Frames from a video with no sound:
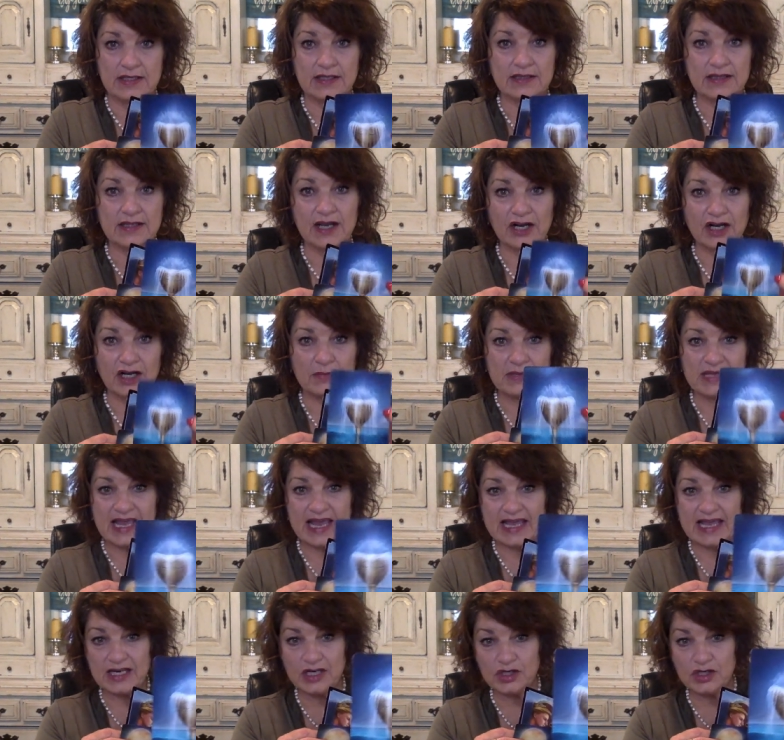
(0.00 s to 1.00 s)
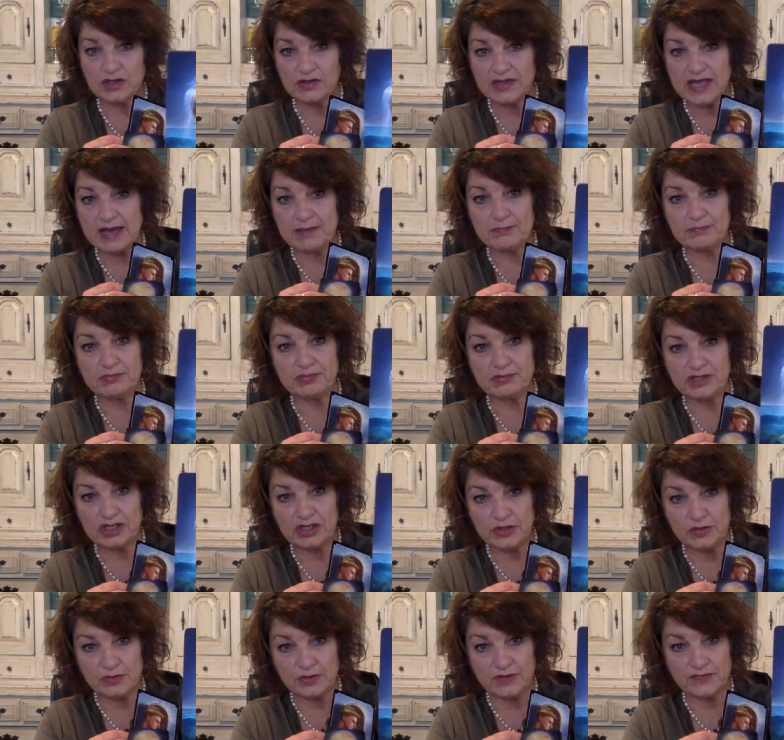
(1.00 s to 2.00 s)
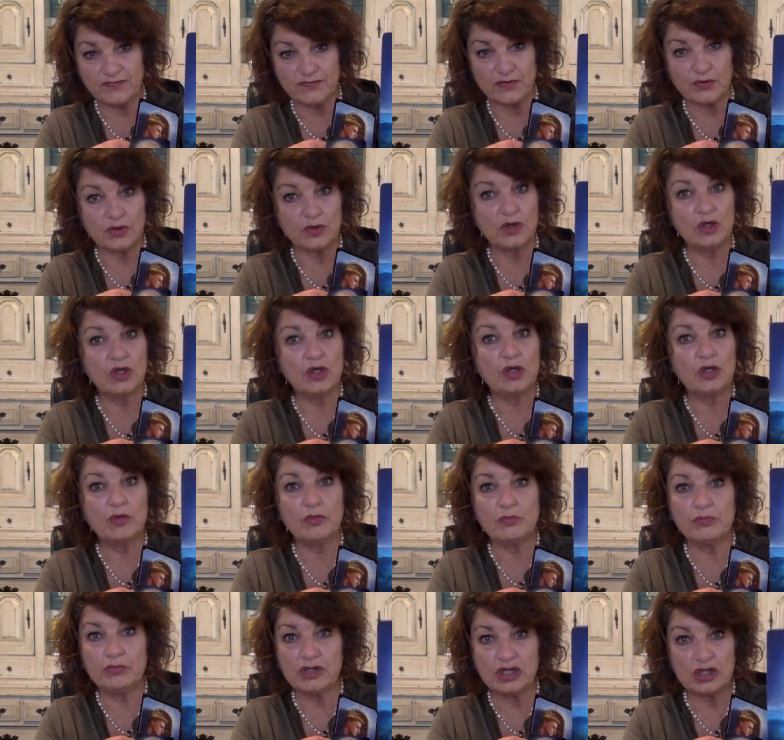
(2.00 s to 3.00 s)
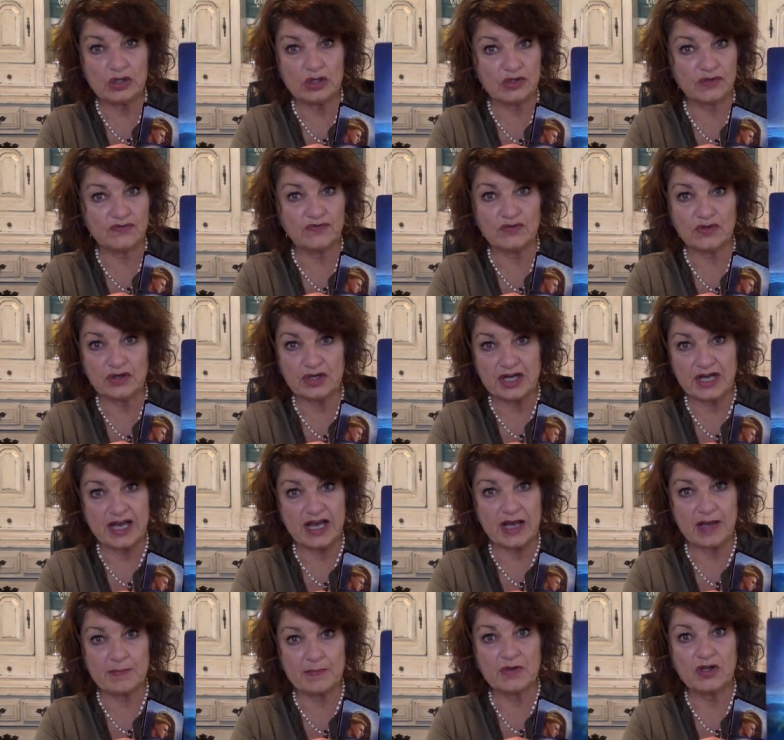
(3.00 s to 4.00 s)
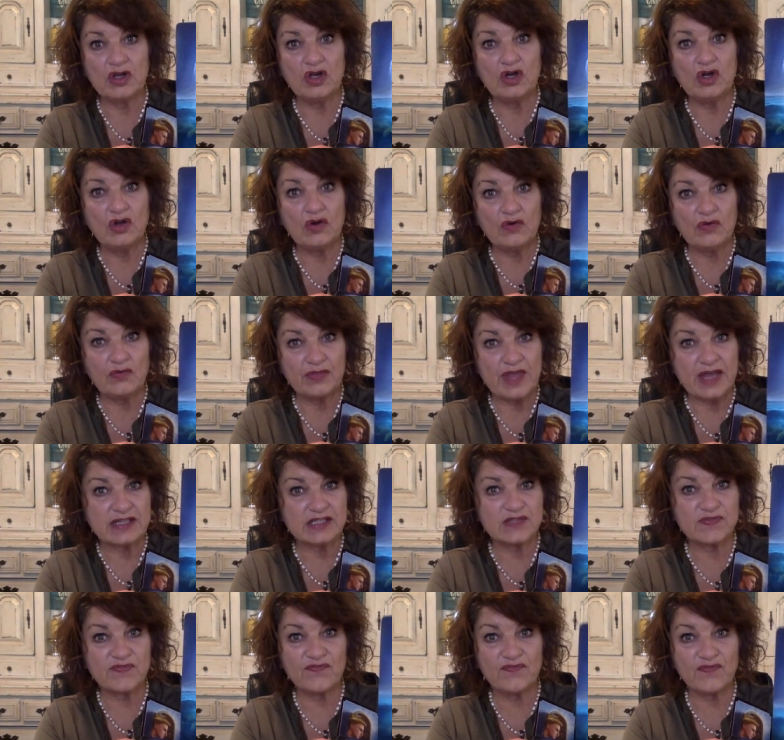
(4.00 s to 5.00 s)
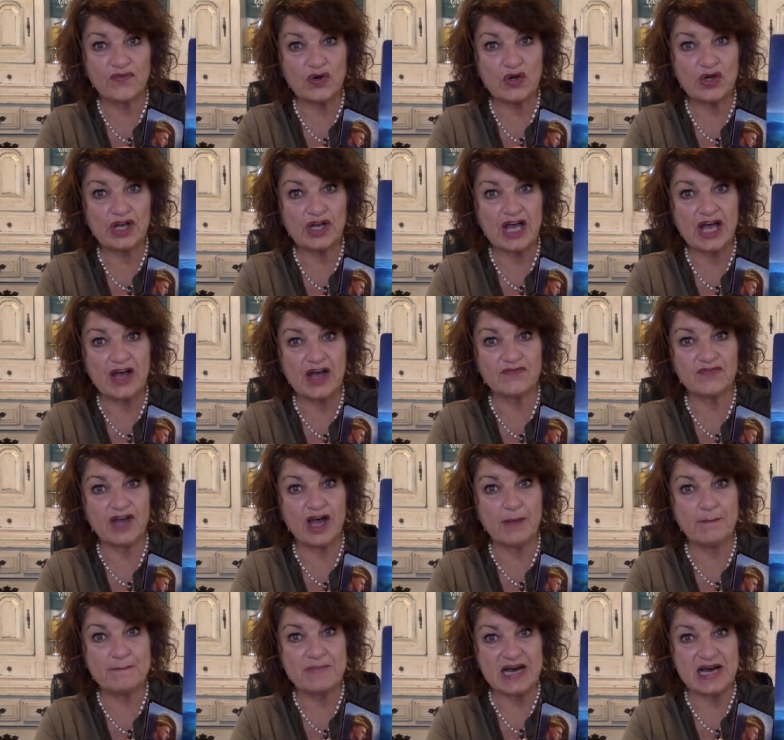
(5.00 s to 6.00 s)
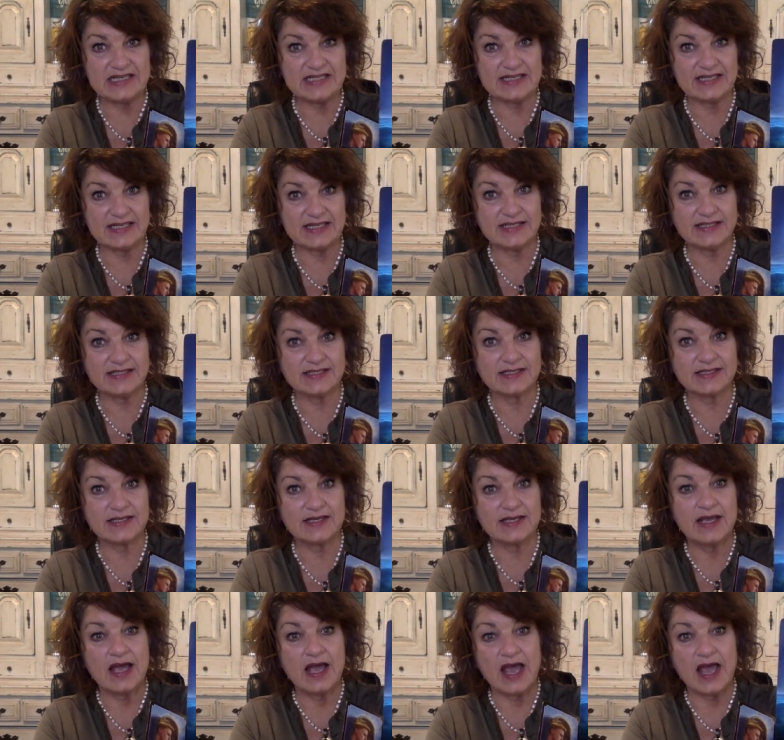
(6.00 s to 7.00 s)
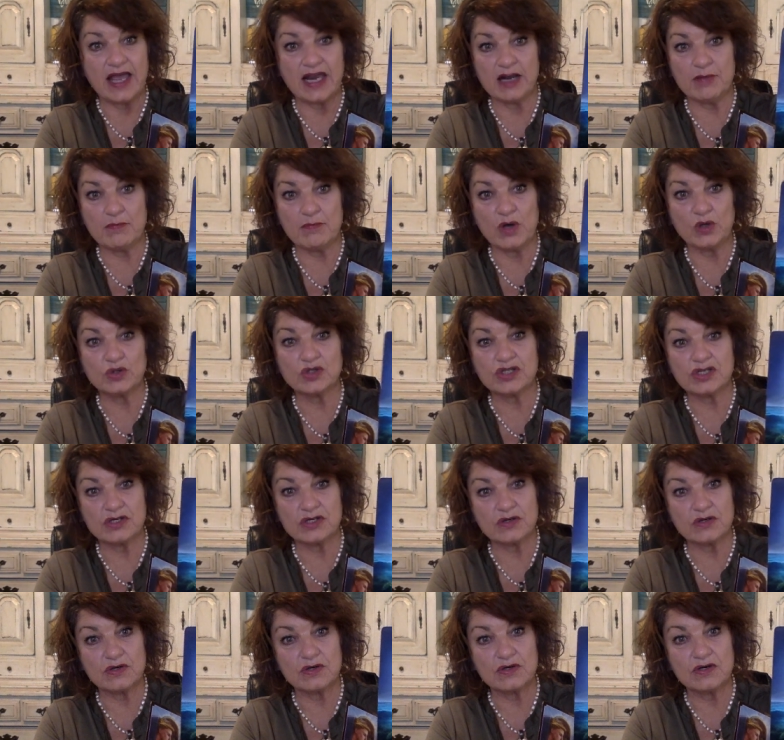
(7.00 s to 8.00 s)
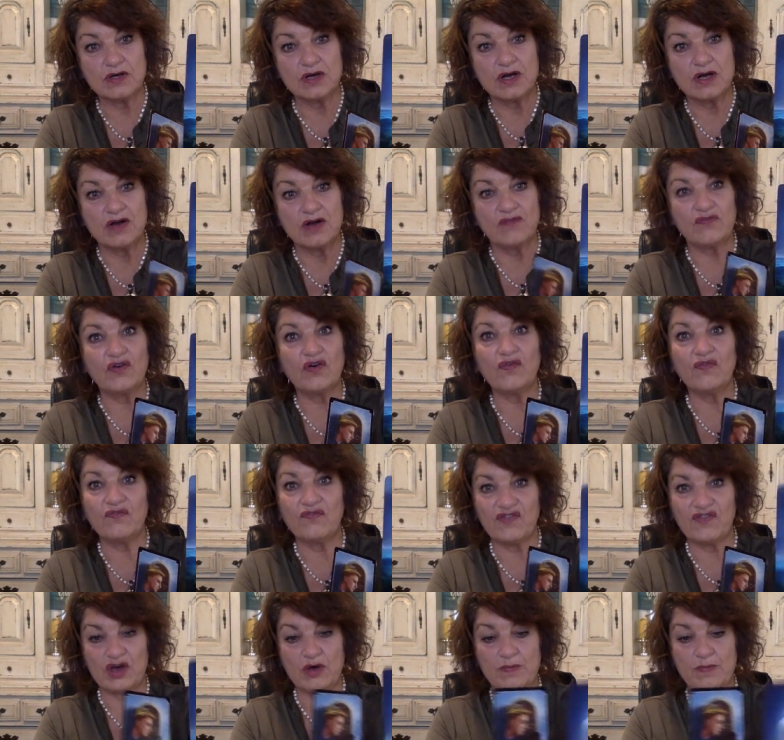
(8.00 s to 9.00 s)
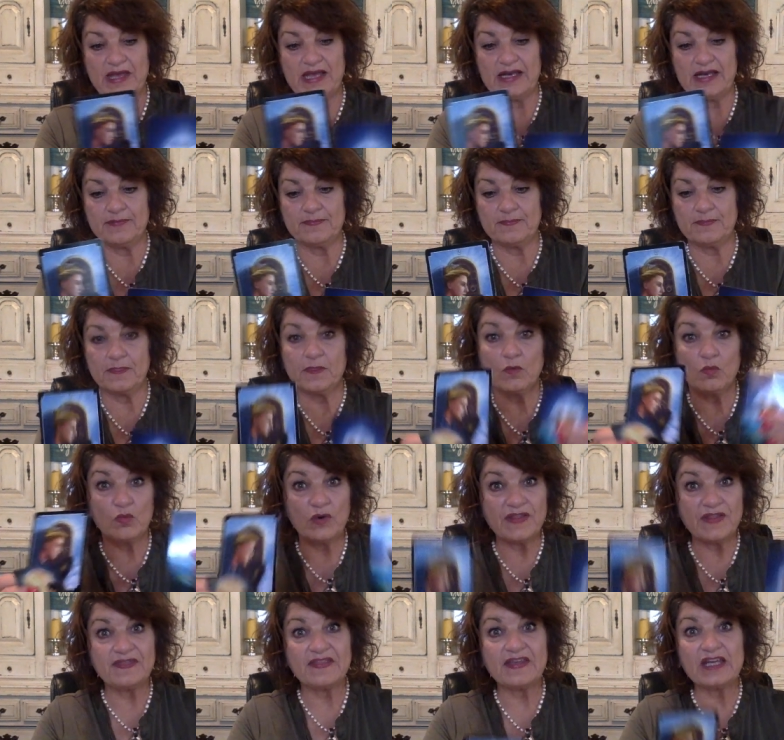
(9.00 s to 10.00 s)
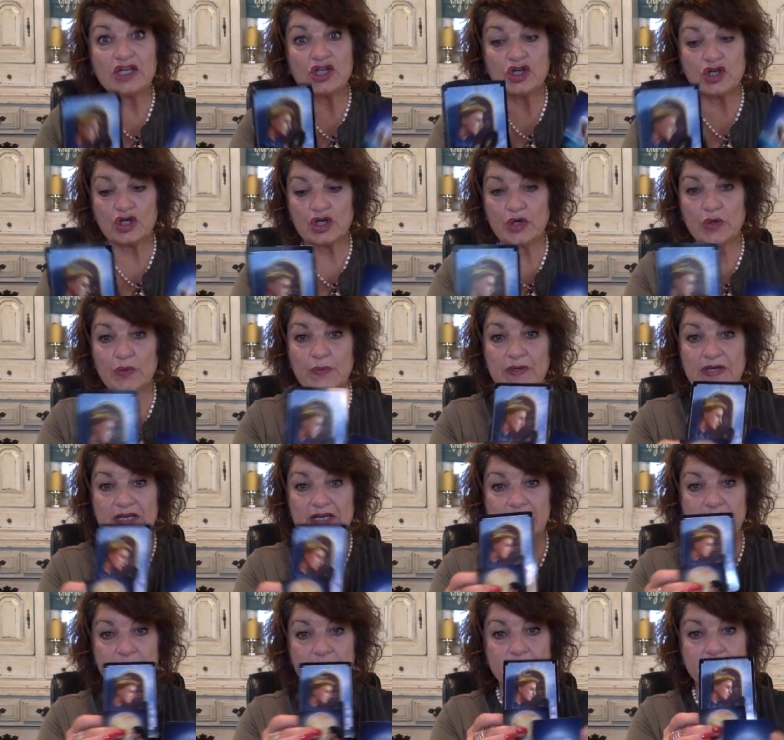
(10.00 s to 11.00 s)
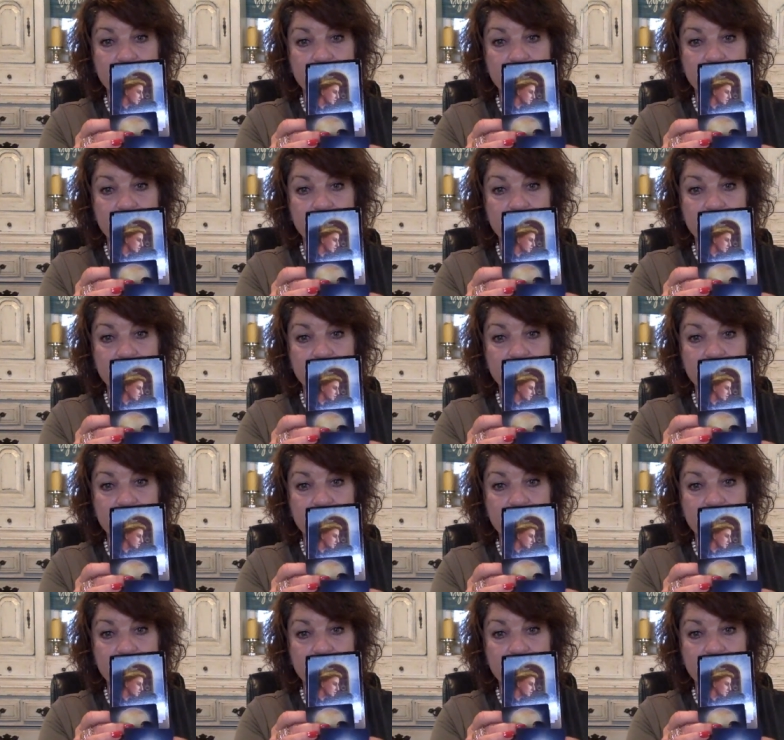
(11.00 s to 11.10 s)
they're going to be handing you that beautiful, beautiful cup that's full of abundance and emotional fulfillment within your career.